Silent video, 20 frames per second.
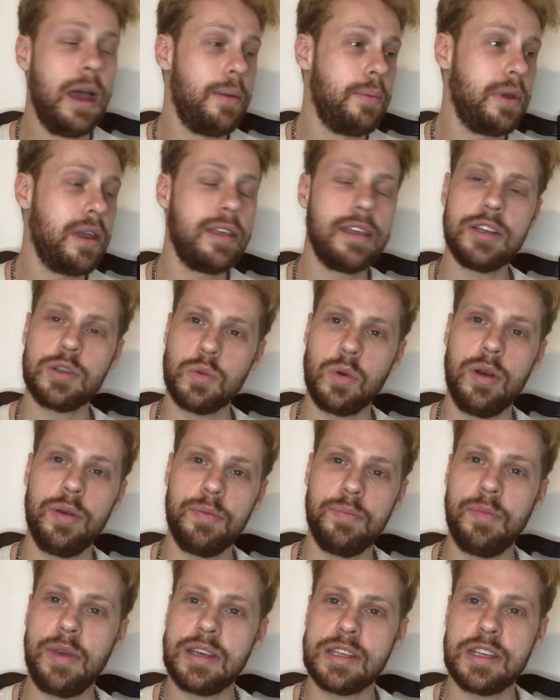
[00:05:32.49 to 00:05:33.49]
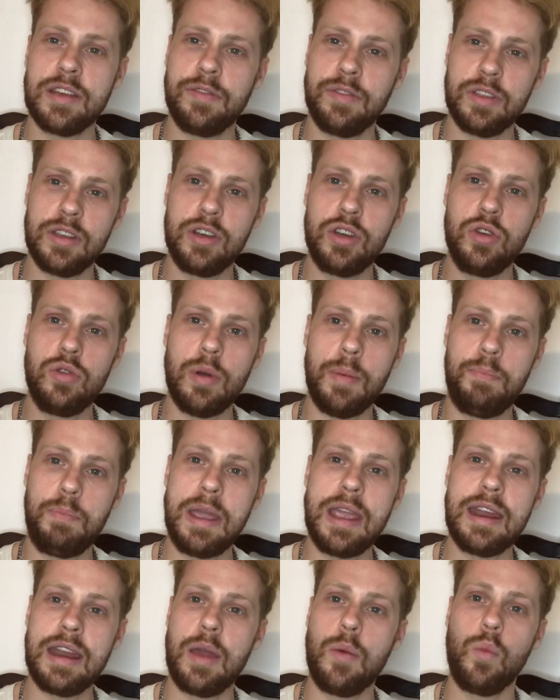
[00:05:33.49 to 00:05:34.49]
But yeah, that's what makes it for the new
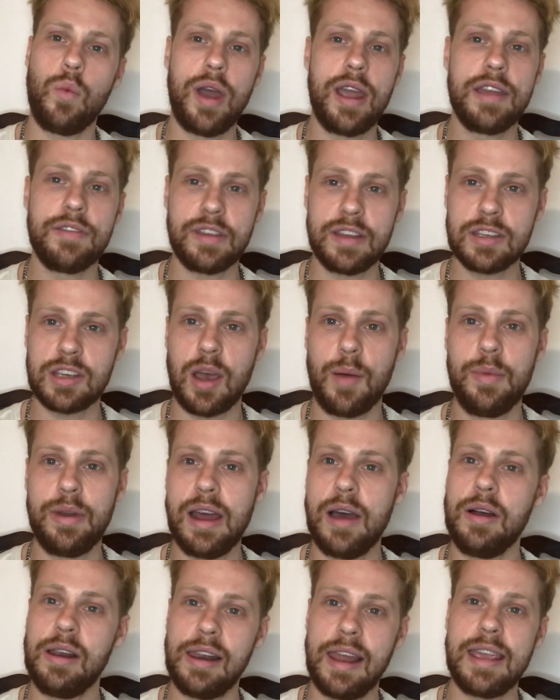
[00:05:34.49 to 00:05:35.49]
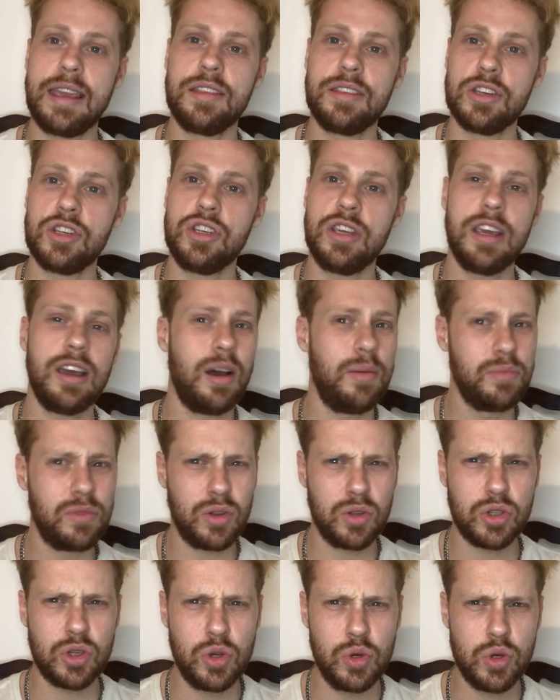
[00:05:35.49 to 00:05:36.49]
B&M wave that's coming out later this year. I'm
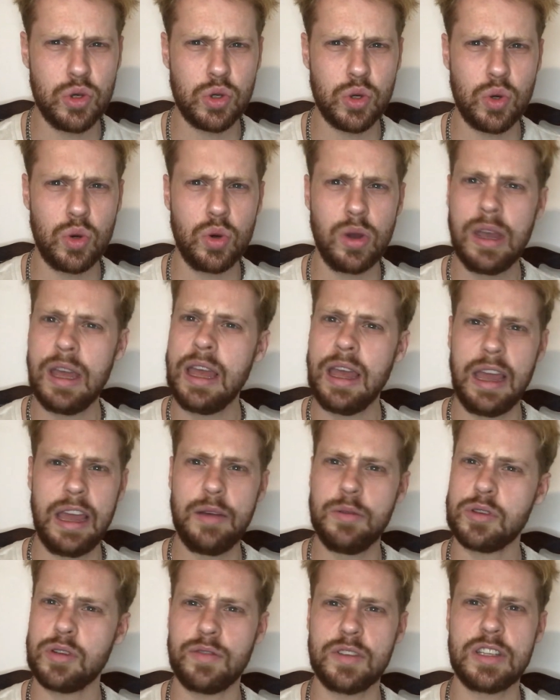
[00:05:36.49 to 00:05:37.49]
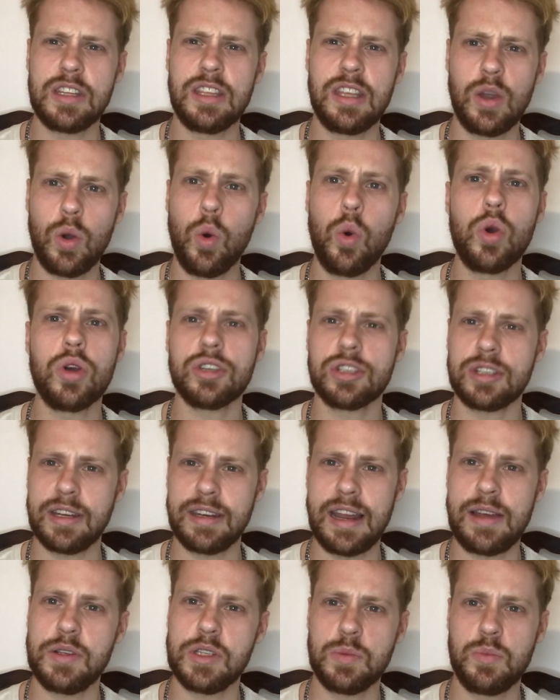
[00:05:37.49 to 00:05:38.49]
not too sure. It was obviously the August
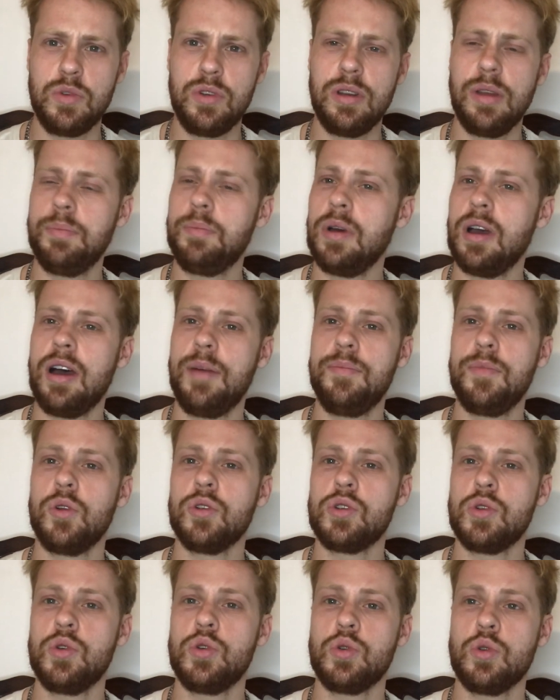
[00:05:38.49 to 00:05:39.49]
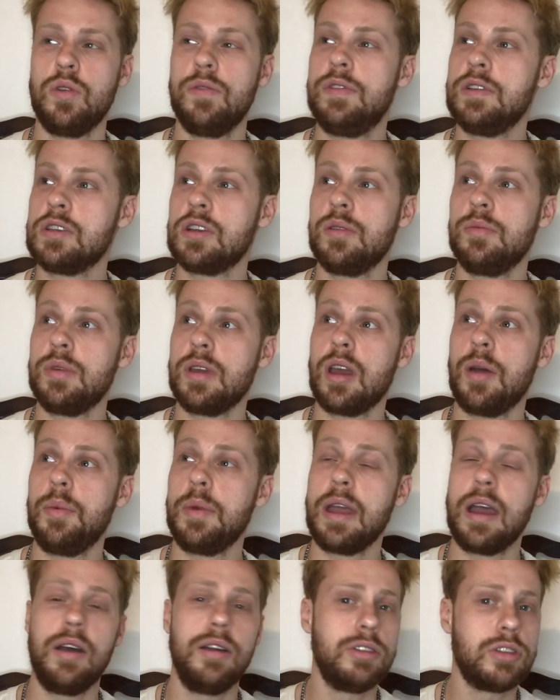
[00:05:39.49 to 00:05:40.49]
announcement, but I'm not too sure if it's going to be
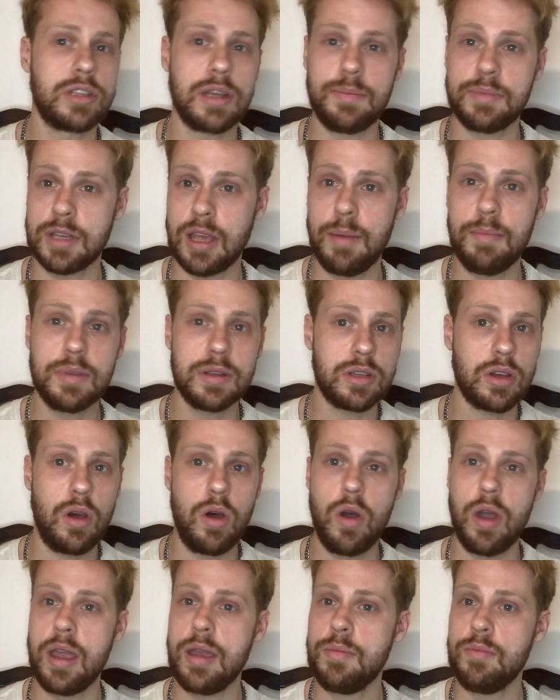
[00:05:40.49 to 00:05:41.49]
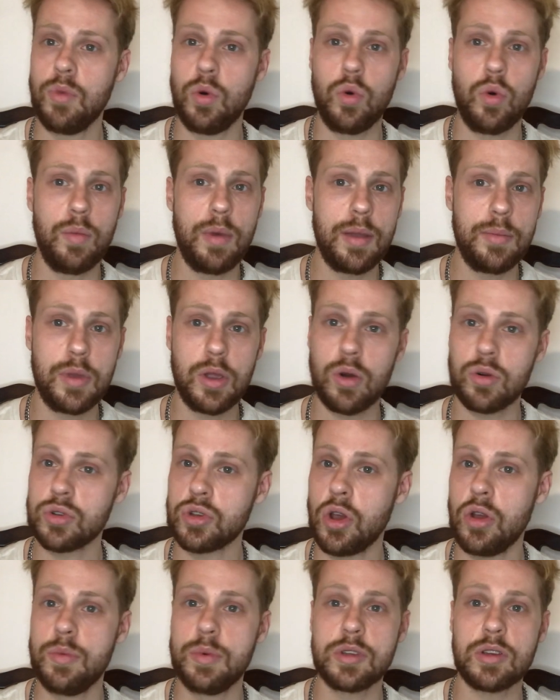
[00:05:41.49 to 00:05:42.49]
coming out in September time or maybe
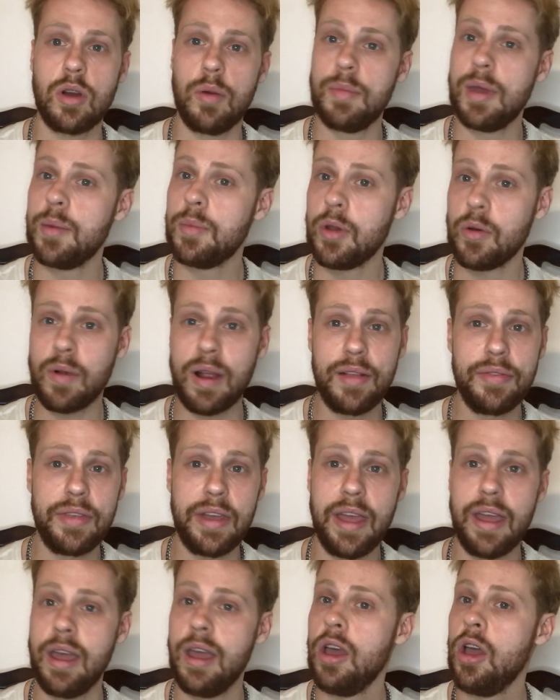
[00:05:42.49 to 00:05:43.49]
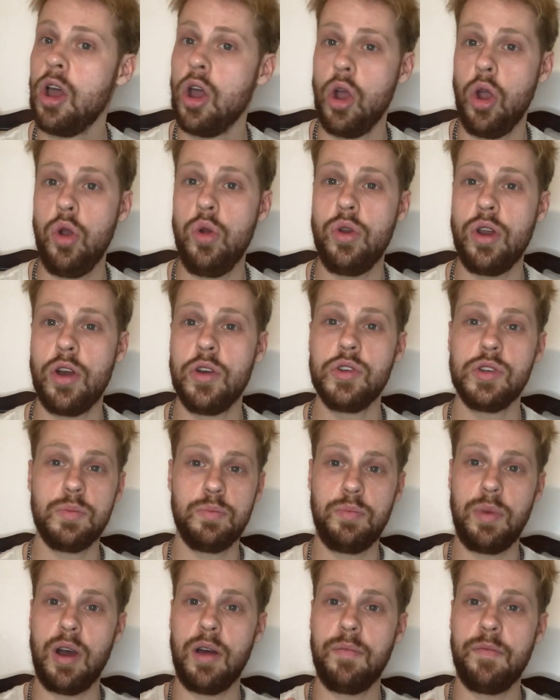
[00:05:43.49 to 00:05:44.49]
October time, maybe around there. Who knows,
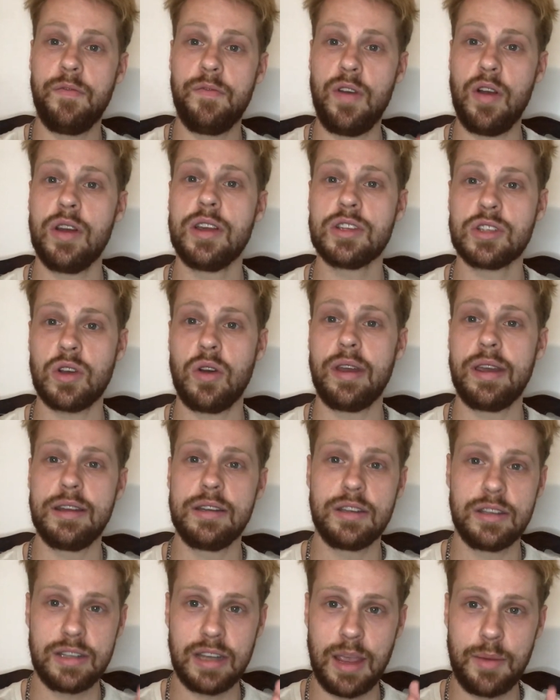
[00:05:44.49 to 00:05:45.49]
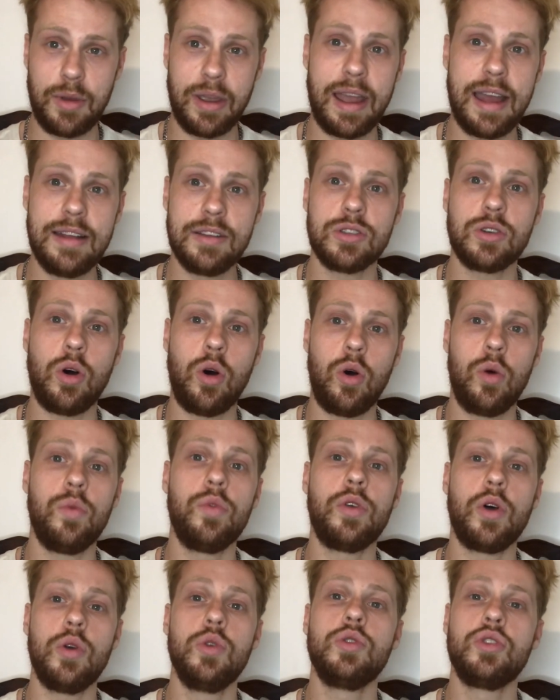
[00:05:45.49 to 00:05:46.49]
but I'm very excited to get my hands on
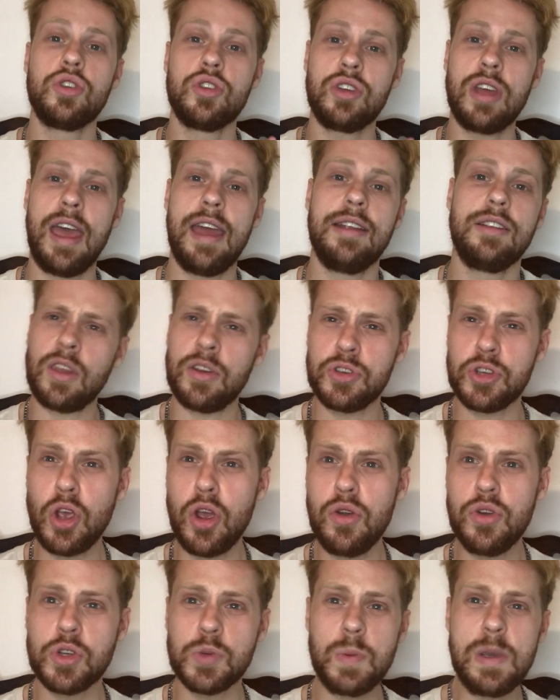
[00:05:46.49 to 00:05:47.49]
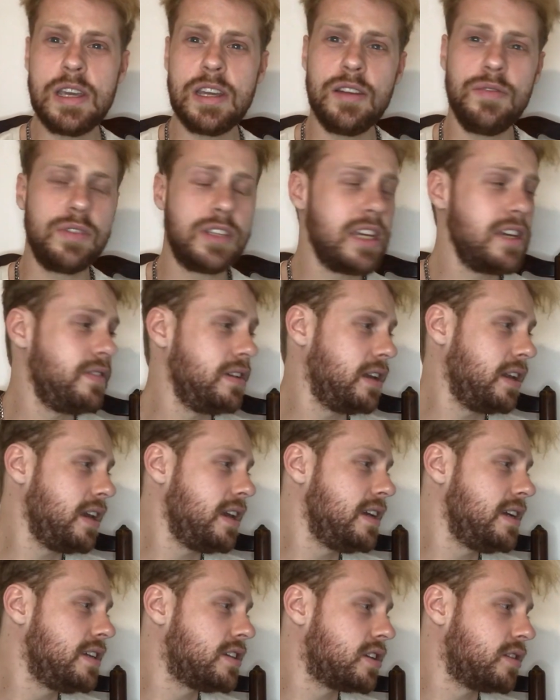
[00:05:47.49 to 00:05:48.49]
those sets. So, speaking of
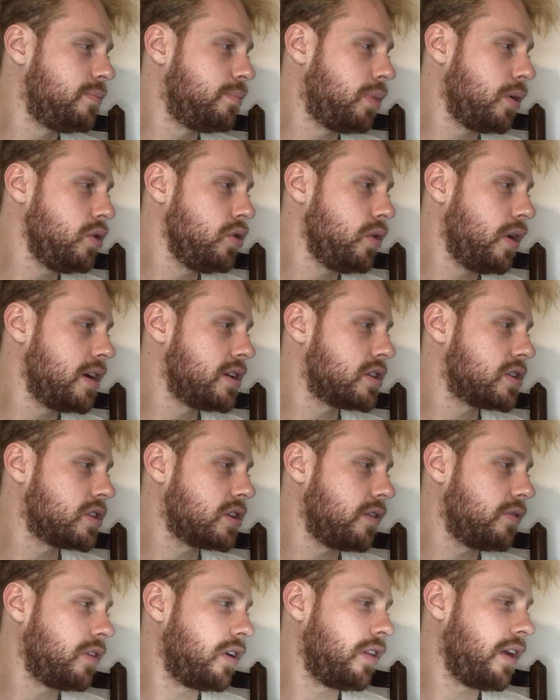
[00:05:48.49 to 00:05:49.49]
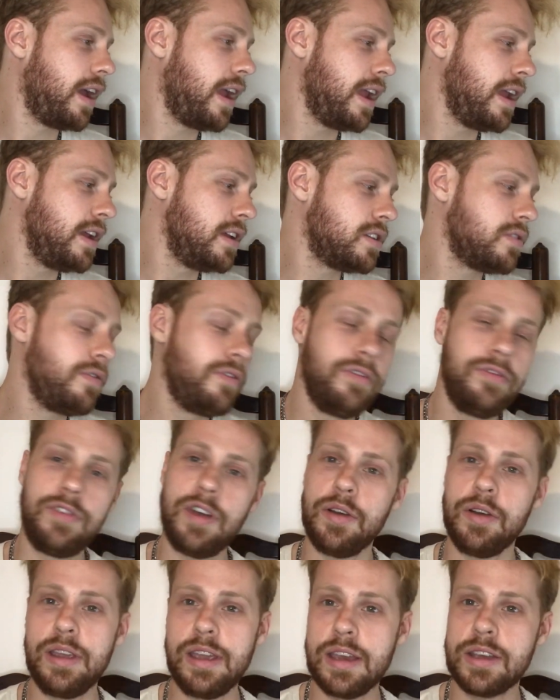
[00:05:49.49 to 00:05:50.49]
DVDs and Blu-rays and stuff like that, it is a
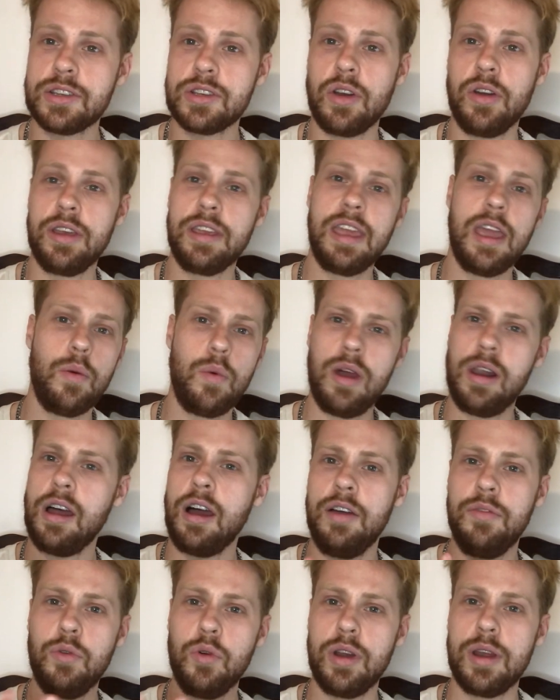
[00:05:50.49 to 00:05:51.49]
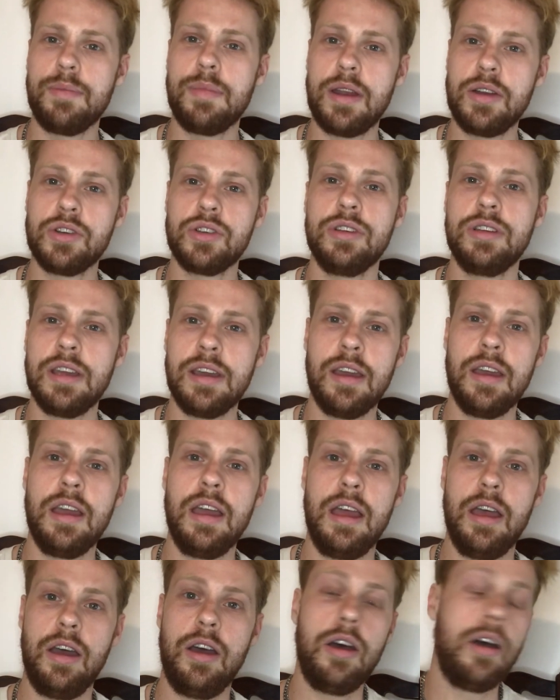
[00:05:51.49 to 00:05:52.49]
very exciting year. Well, I've already mentioned it.
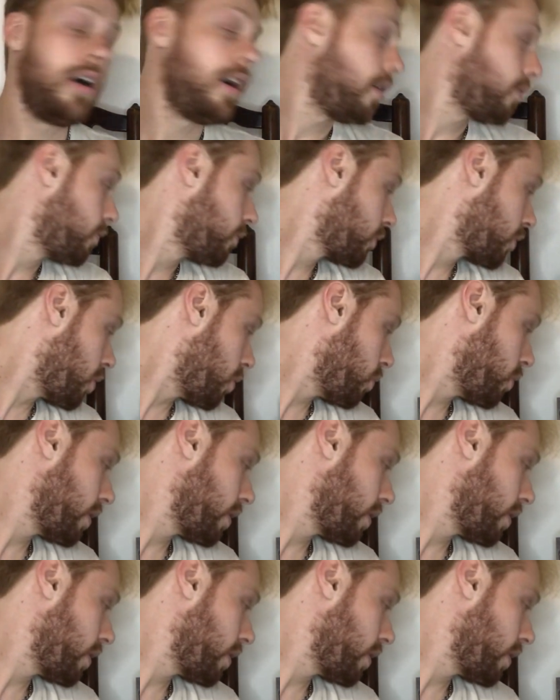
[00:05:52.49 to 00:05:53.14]
I've got